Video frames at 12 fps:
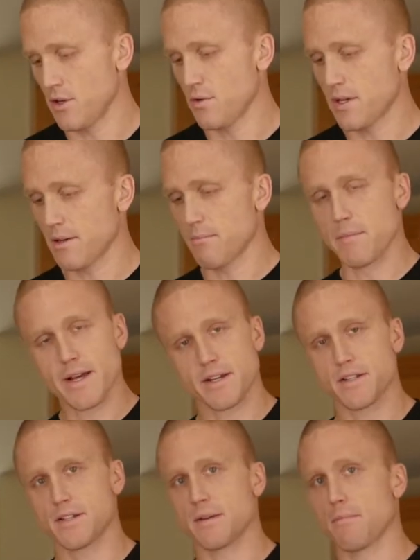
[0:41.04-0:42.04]
you can
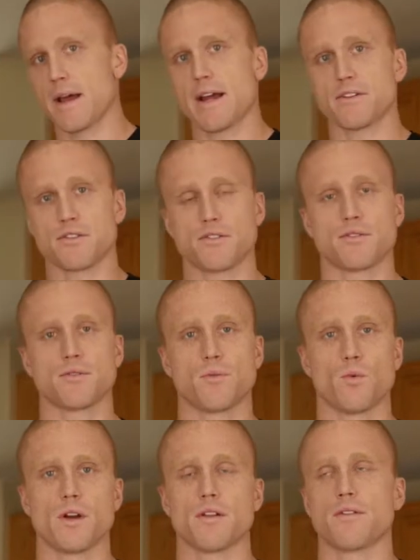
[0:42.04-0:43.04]
mix and match
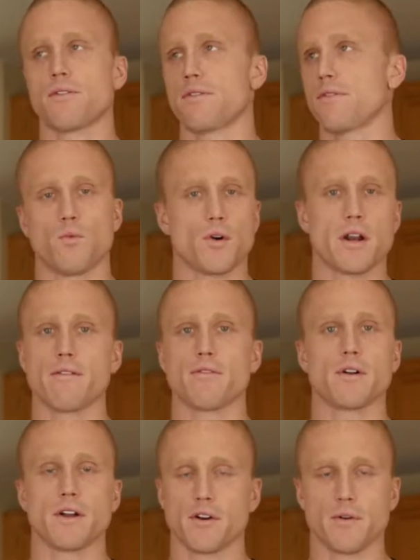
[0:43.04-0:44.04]
with
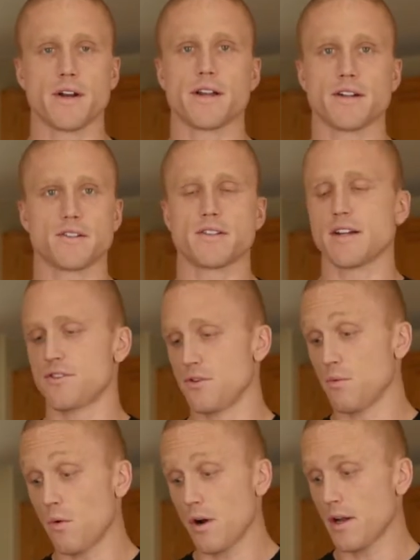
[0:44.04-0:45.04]
whatever ingredients that
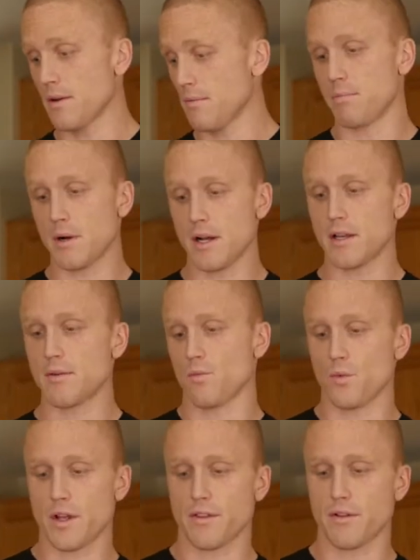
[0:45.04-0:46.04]
you want,
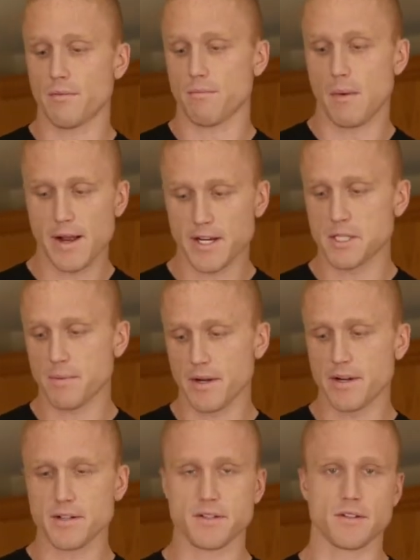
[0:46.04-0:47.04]
but with my
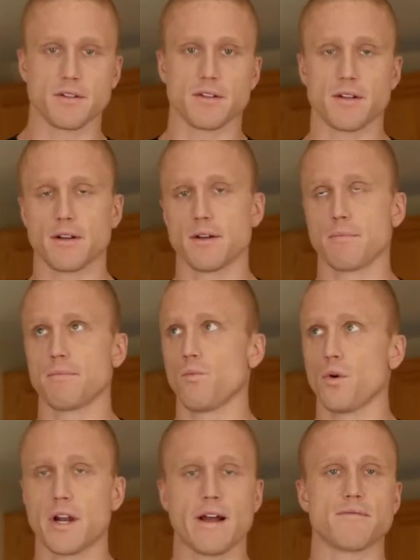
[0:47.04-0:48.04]
experience and
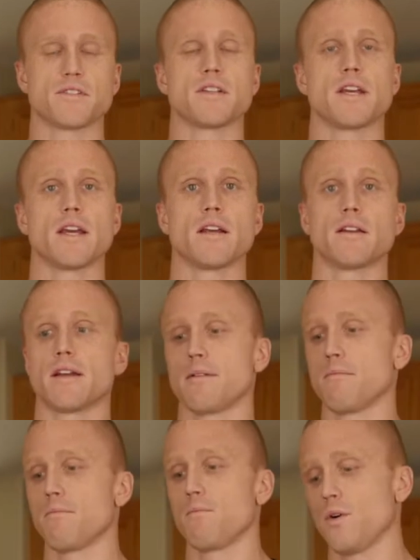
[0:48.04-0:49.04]
what I've seen
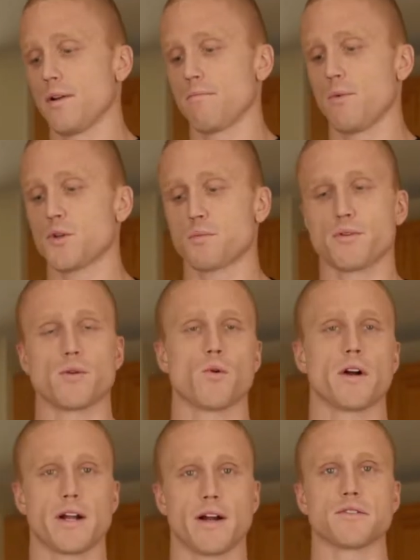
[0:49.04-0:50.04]
and what most
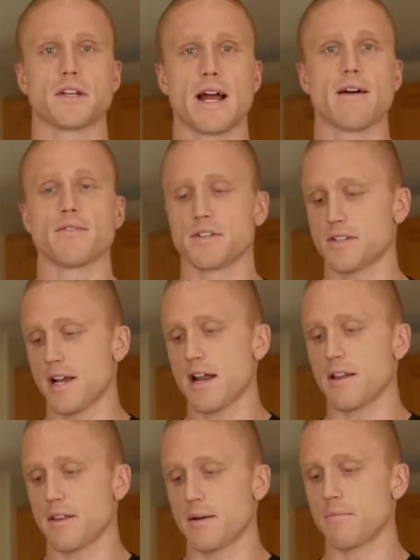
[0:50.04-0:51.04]
pre-workouts have
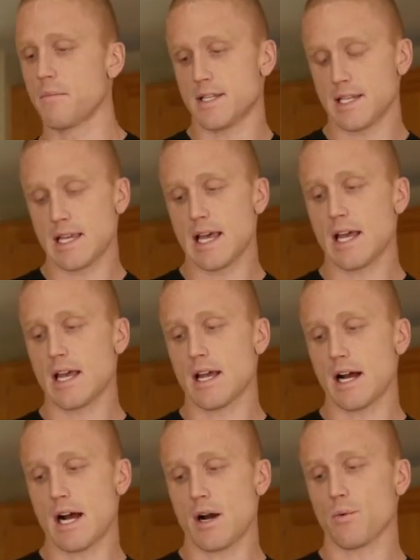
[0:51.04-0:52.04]
inside of them,
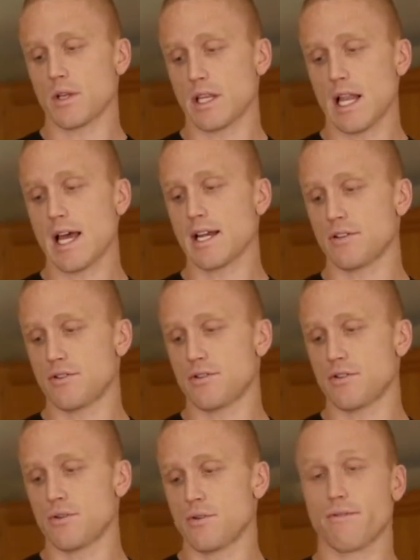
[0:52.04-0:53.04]
today I would like
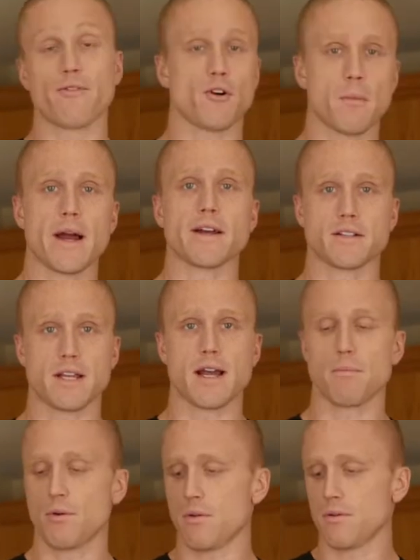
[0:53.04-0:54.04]
to, for my
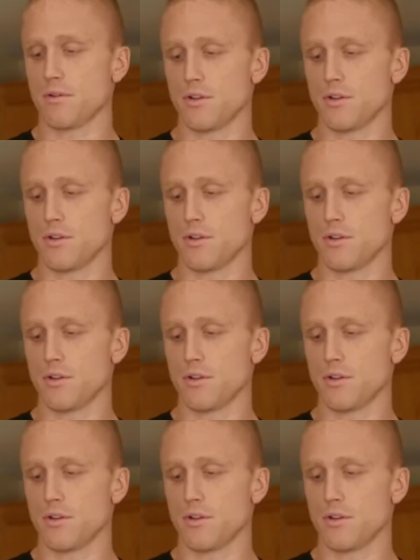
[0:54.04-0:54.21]
example,